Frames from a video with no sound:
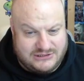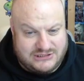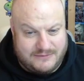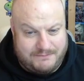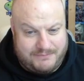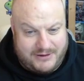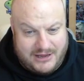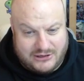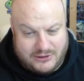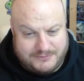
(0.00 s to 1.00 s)
comp
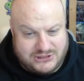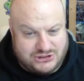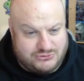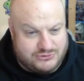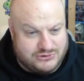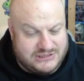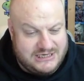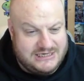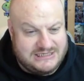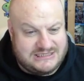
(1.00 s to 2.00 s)
uh, competition rules
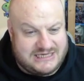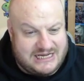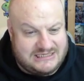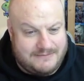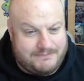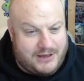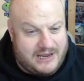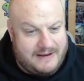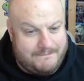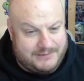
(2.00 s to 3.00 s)
set
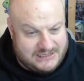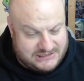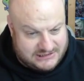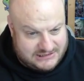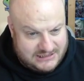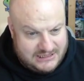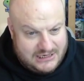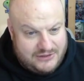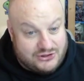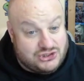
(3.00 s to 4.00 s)
by Blizzard.
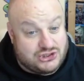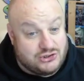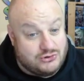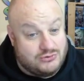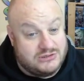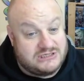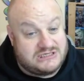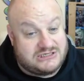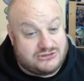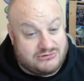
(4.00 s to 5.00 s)
The two
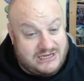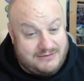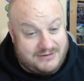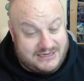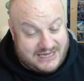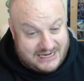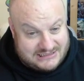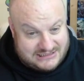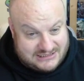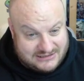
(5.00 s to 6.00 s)
stream
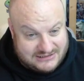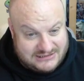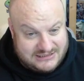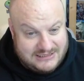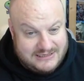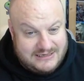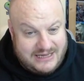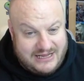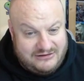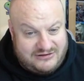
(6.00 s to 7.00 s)
casters
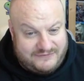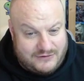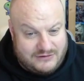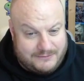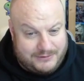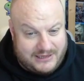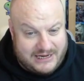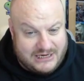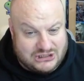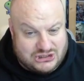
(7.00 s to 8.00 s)
interviewing the
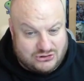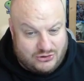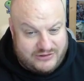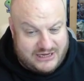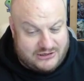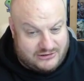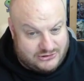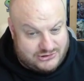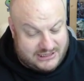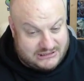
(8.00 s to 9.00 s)
player saw their
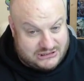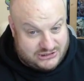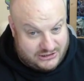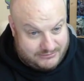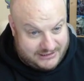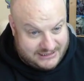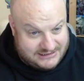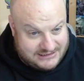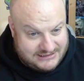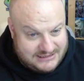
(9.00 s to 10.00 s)
contracts
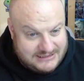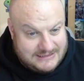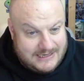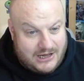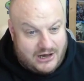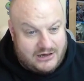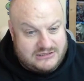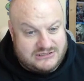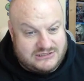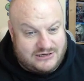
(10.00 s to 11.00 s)
terminated.
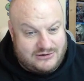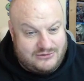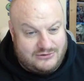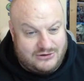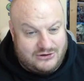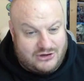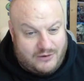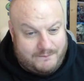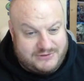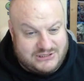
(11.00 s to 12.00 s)
Hearthstone
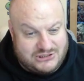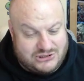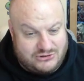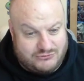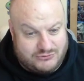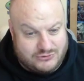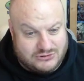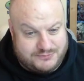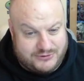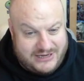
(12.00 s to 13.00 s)
competition
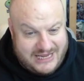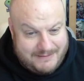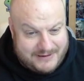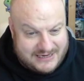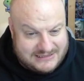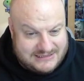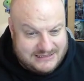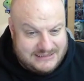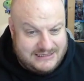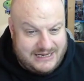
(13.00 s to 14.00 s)
rules prohibit
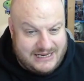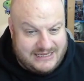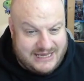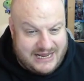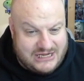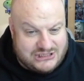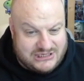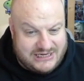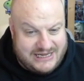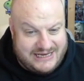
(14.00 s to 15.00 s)

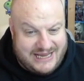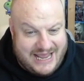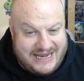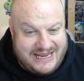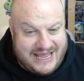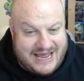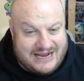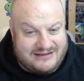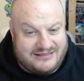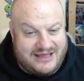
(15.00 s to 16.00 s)
engaging in any
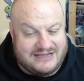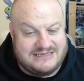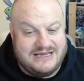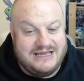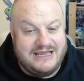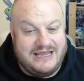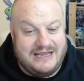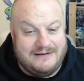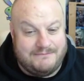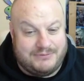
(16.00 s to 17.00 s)
act that,
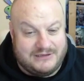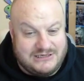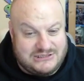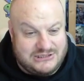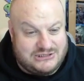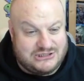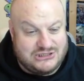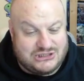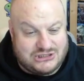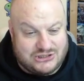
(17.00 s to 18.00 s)
in Blizzard's
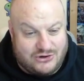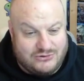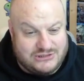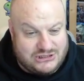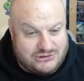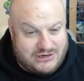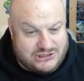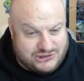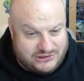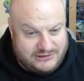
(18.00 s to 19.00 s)
sole
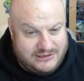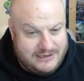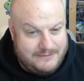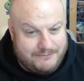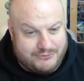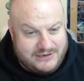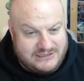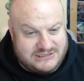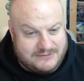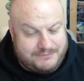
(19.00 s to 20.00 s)
discretion,
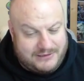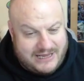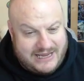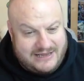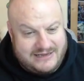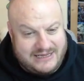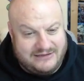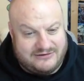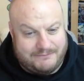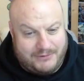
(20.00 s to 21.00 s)
brings the player
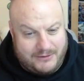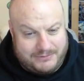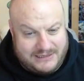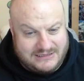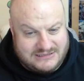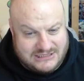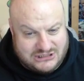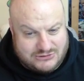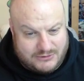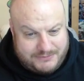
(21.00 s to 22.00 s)
into public
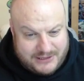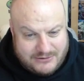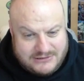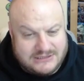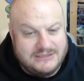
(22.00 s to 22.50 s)
disrepute,